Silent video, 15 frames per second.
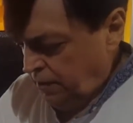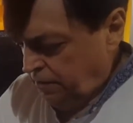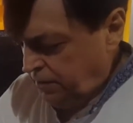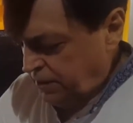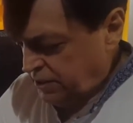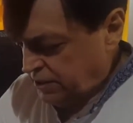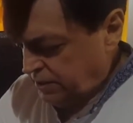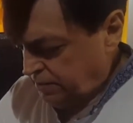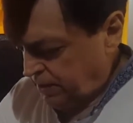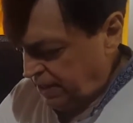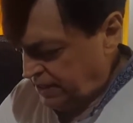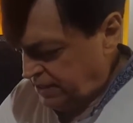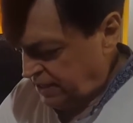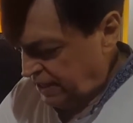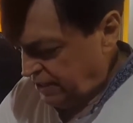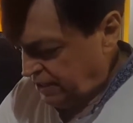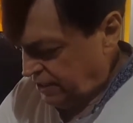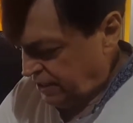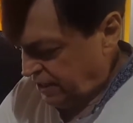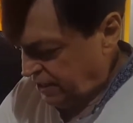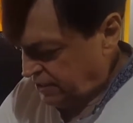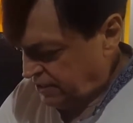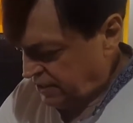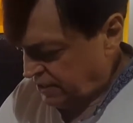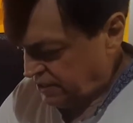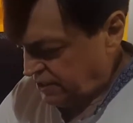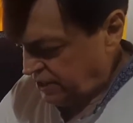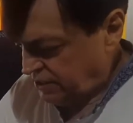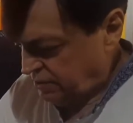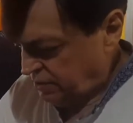First, my center has
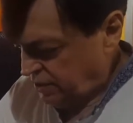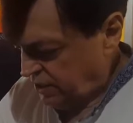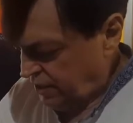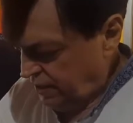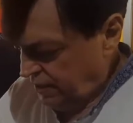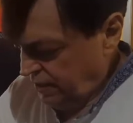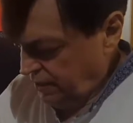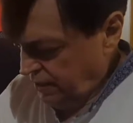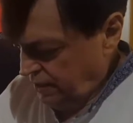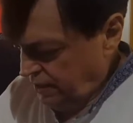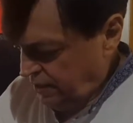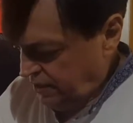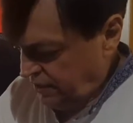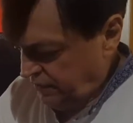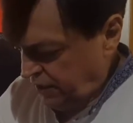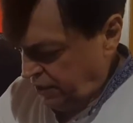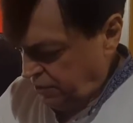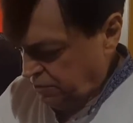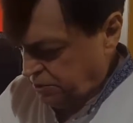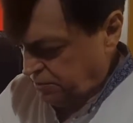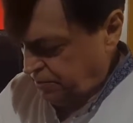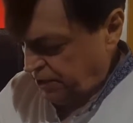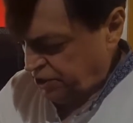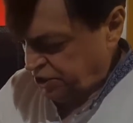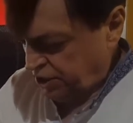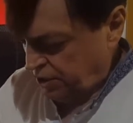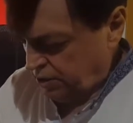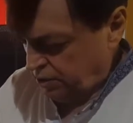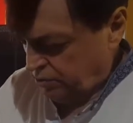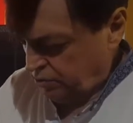successfully developed
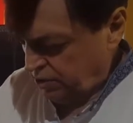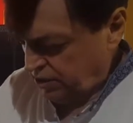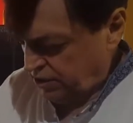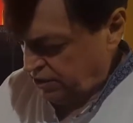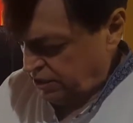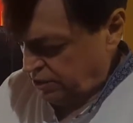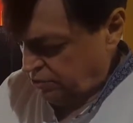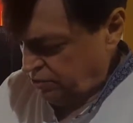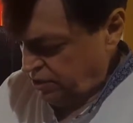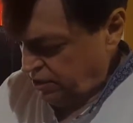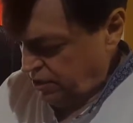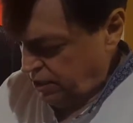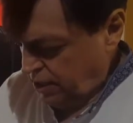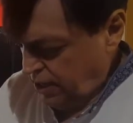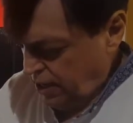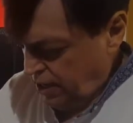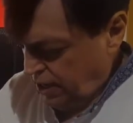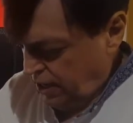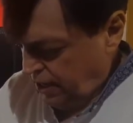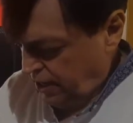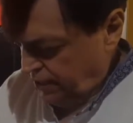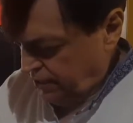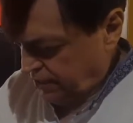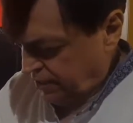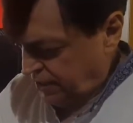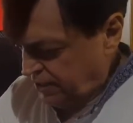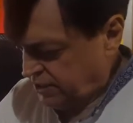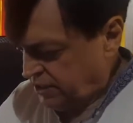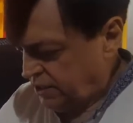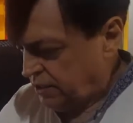special current circuit and
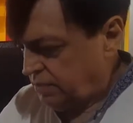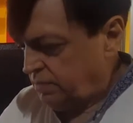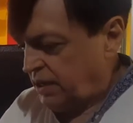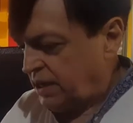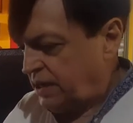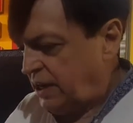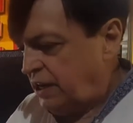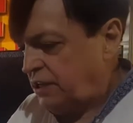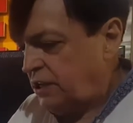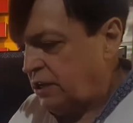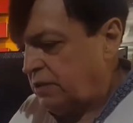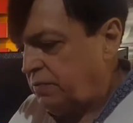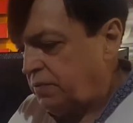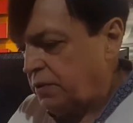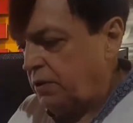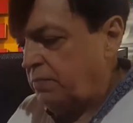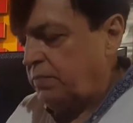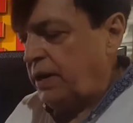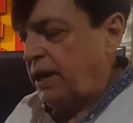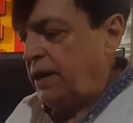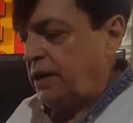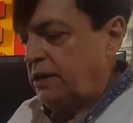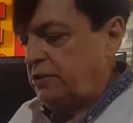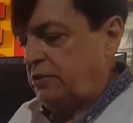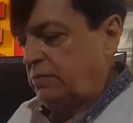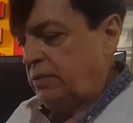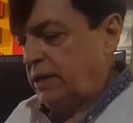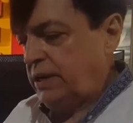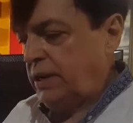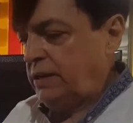canceled magnetic from
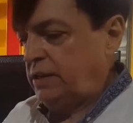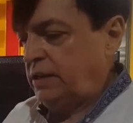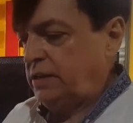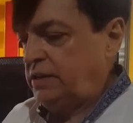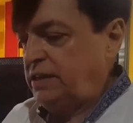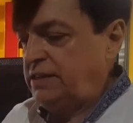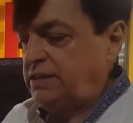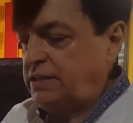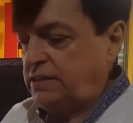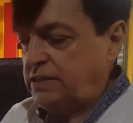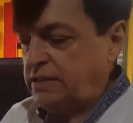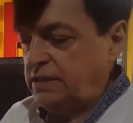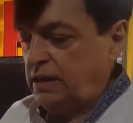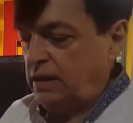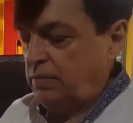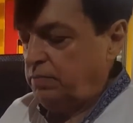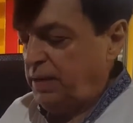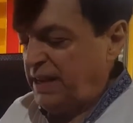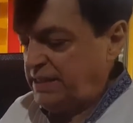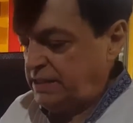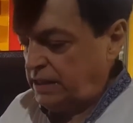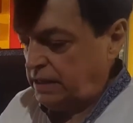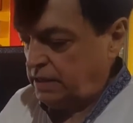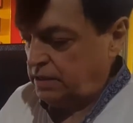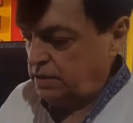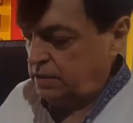electromagnetic. This is basic